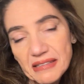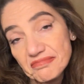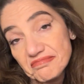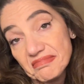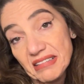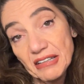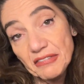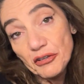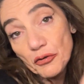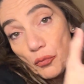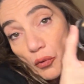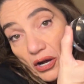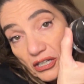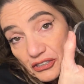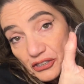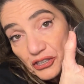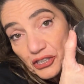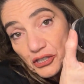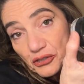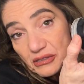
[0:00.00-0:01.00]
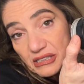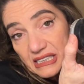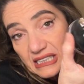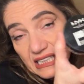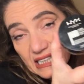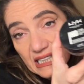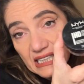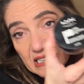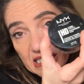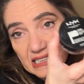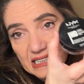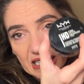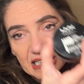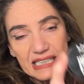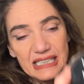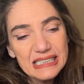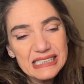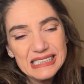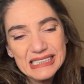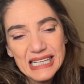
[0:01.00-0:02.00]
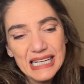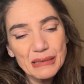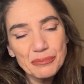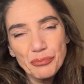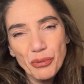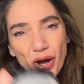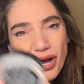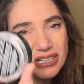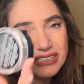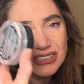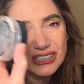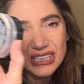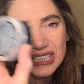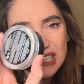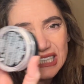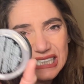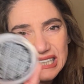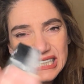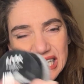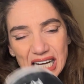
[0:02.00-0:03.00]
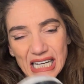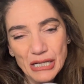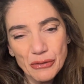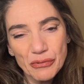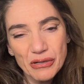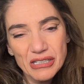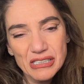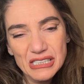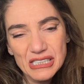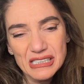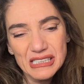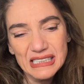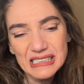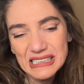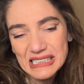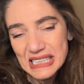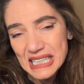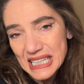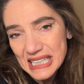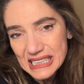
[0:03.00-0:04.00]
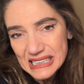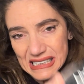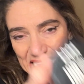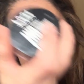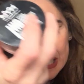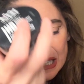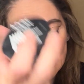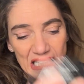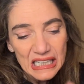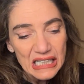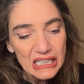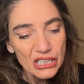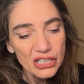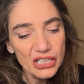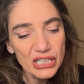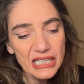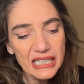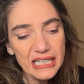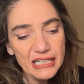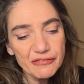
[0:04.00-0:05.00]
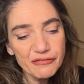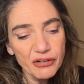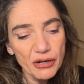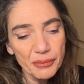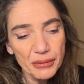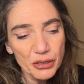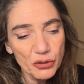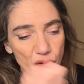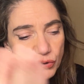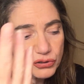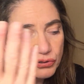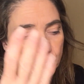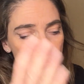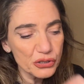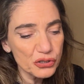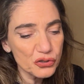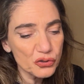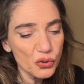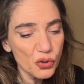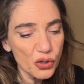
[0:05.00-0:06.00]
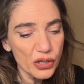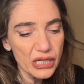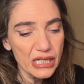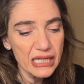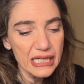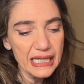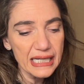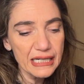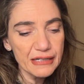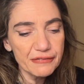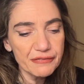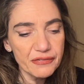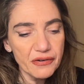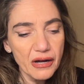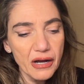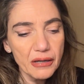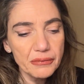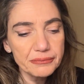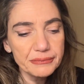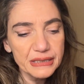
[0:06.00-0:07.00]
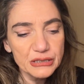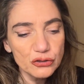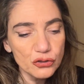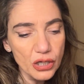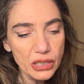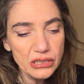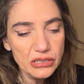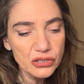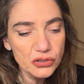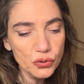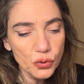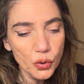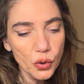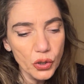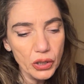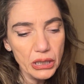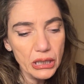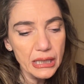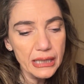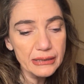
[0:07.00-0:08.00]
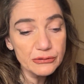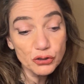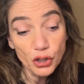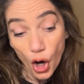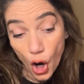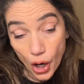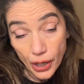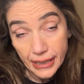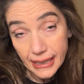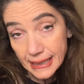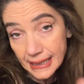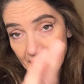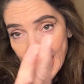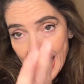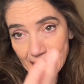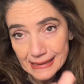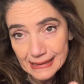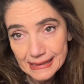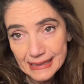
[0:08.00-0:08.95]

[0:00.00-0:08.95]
if you want to use this, and it's 10 bucks, you can get it anywhere, it's NYX. You can get it from a grocery store, you can get it from a drugstore, Target has